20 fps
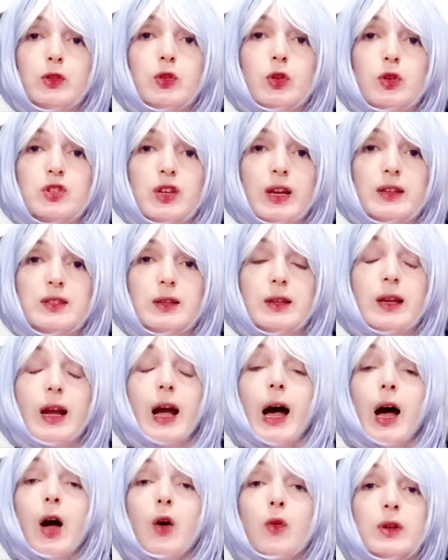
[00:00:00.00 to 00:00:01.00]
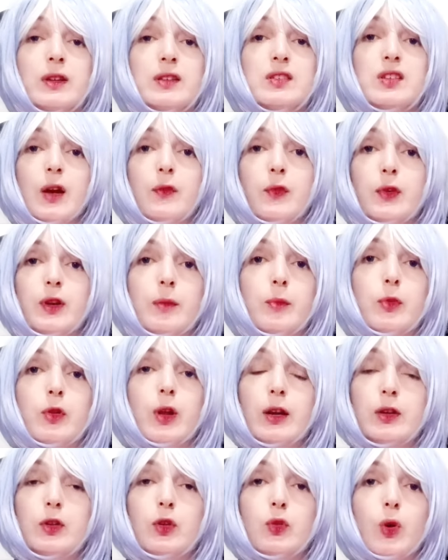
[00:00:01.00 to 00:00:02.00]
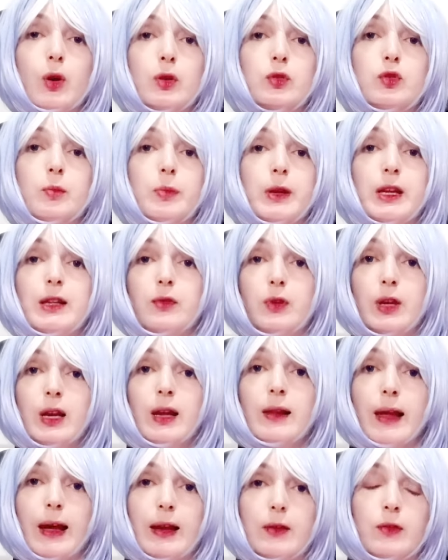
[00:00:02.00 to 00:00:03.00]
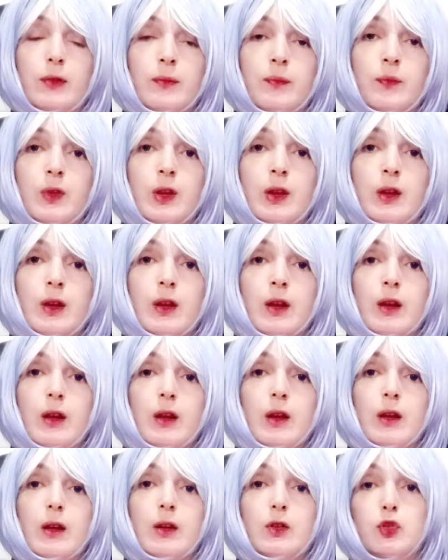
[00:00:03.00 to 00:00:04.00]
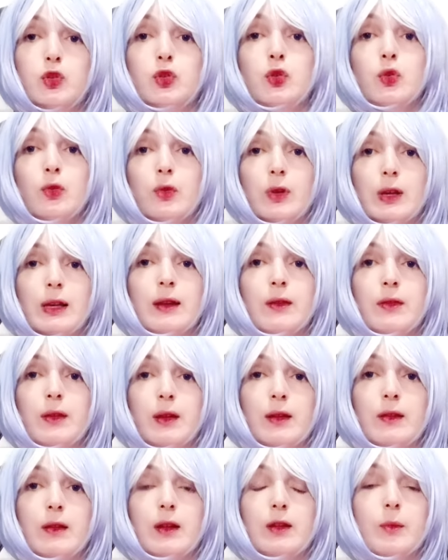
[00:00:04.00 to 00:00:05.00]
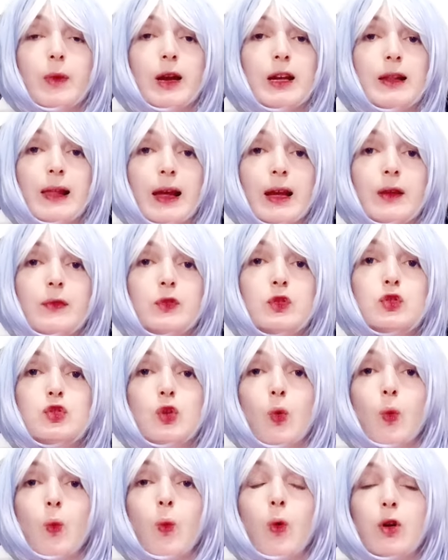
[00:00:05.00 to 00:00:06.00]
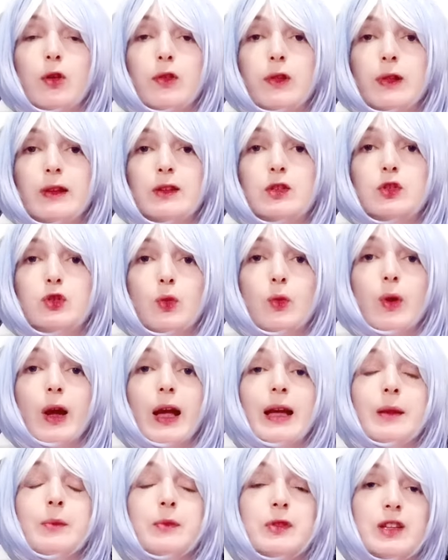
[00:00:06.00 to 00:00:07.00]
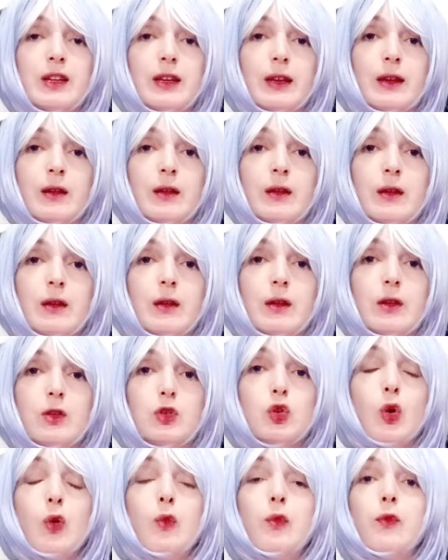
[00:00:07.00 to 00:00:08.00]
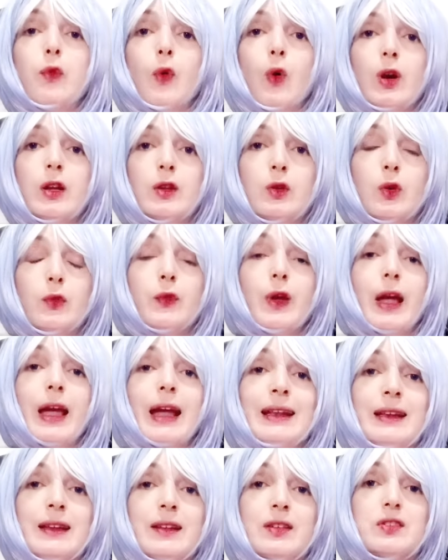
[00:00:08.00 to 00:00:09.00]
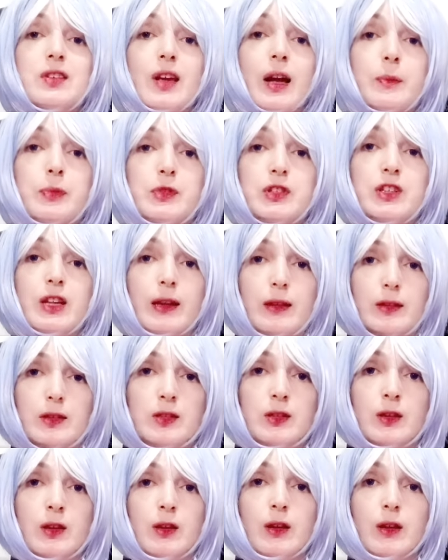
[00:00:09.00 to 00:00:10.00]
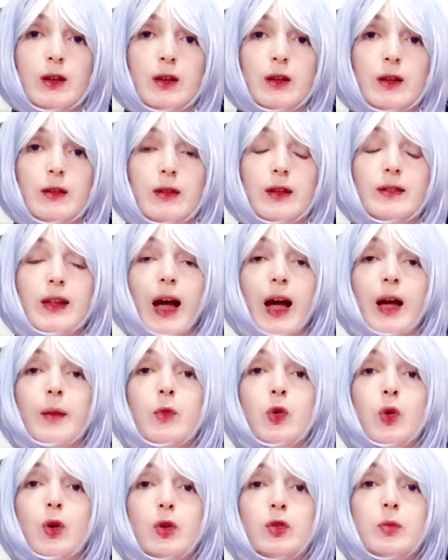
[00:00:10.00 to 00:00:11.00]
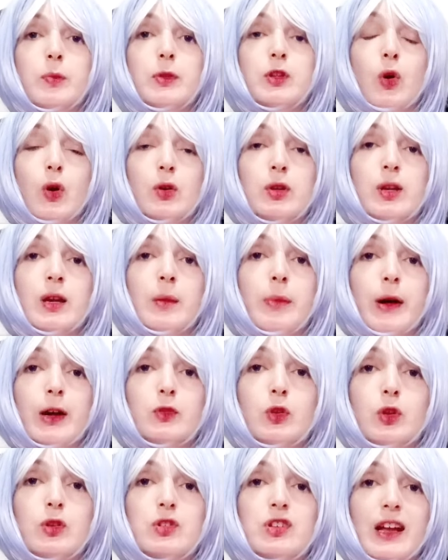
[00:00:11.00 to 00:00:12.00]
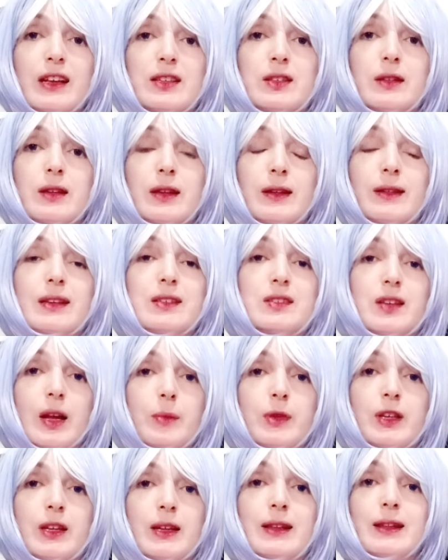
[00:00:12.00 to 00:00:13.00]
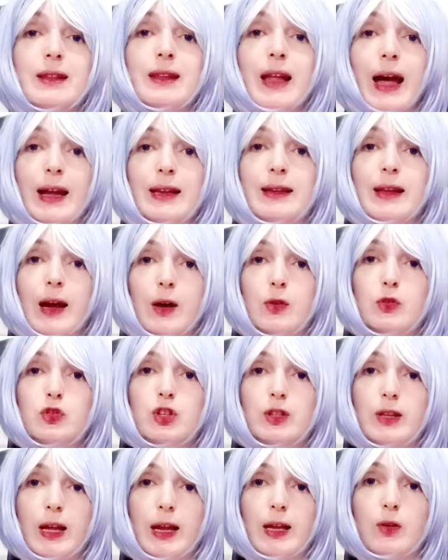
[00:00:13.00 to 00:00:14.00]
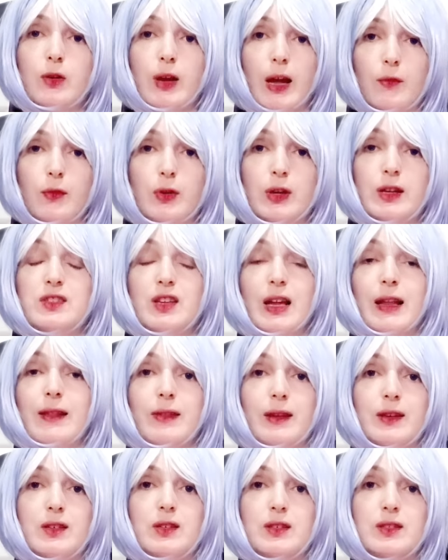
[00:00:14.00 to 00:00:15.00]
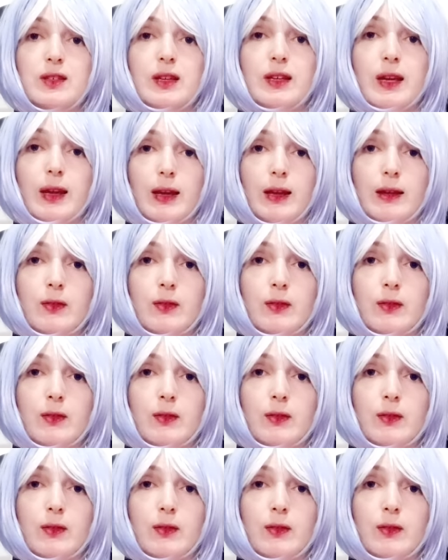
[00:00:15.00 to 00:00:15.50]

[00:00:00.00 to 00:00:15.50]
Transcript: chastity. How insufferable are you going to be in real life? Do you really think that my life is so worthless, so empty, so void of any substance that I'm going to be talking about your chastity and examining it 9 hours a day on average, and this is a kink?